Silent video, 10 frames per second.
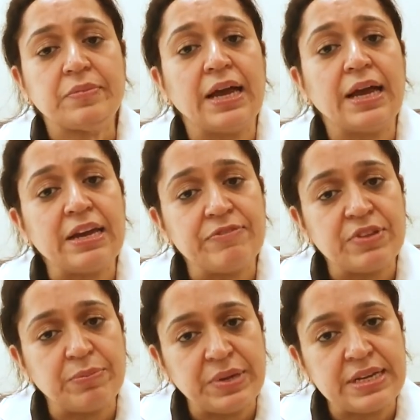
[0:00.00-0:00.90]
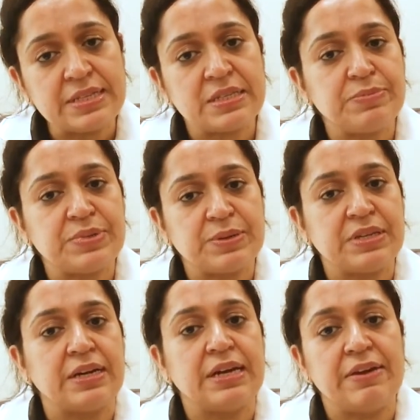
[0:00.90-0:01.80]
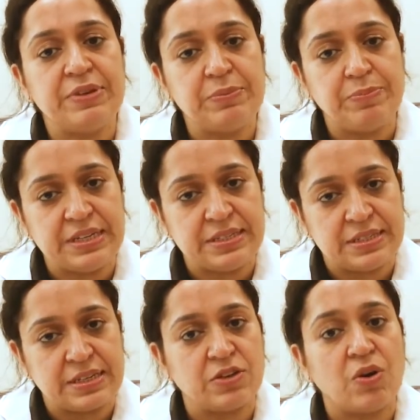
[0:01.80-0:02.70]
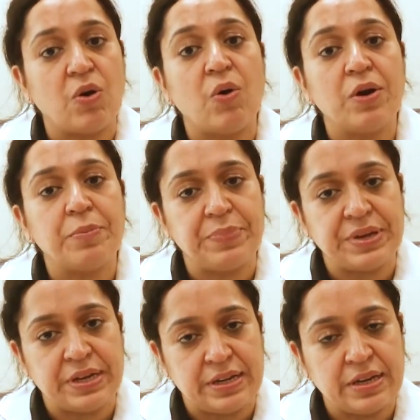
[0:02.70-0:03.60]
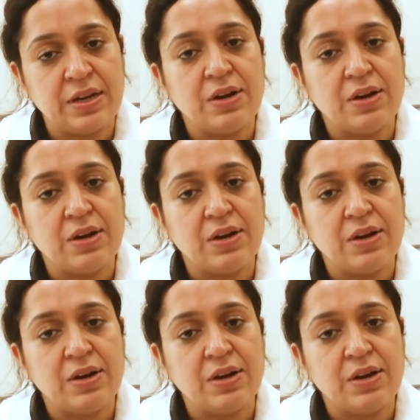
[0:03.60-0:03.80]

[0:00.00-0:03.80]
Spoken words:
if the main symptoms are heavy bleeding or pain